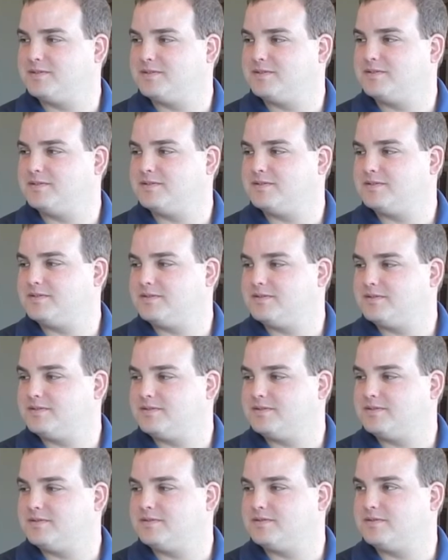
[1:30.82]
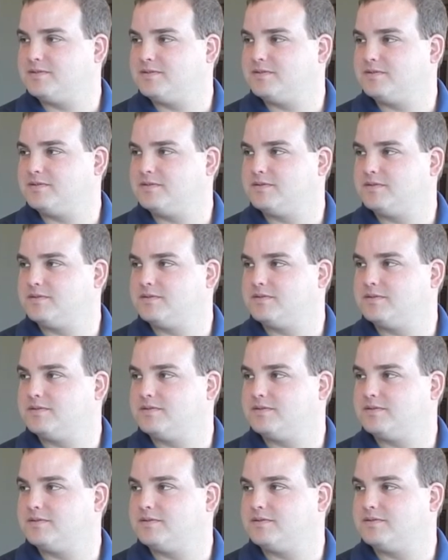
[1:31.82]

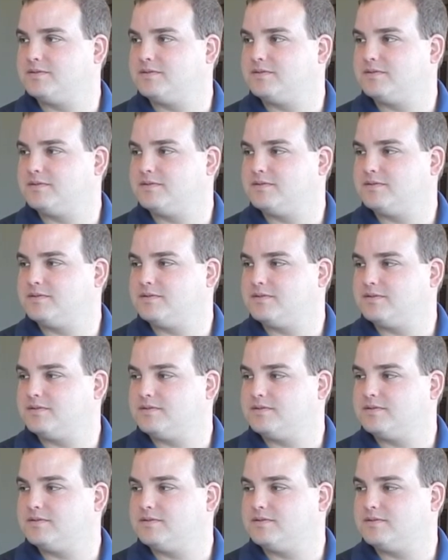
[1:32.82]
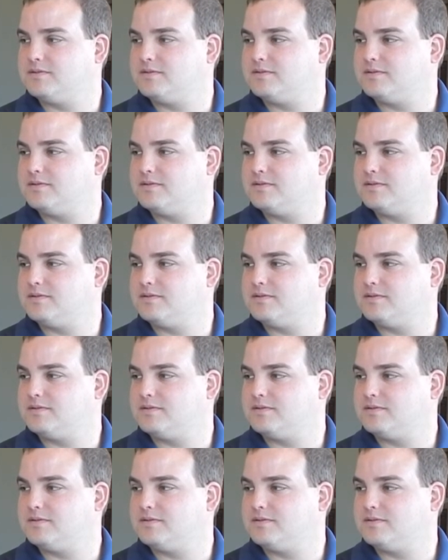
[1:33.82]
No words are spoken by the person on screen.